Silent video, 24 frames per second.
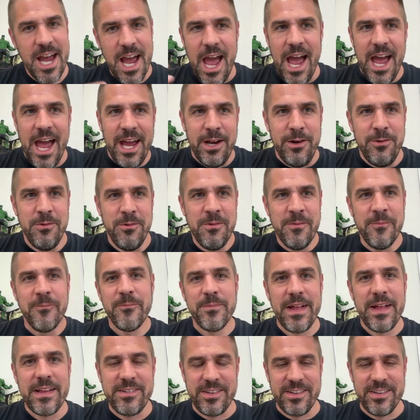And
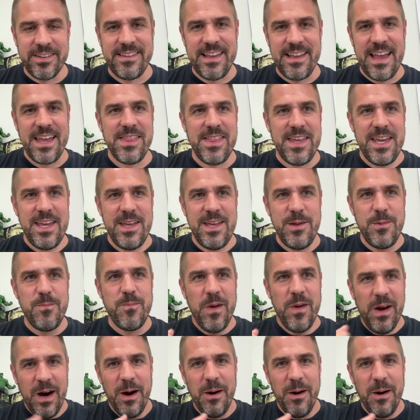let's just say the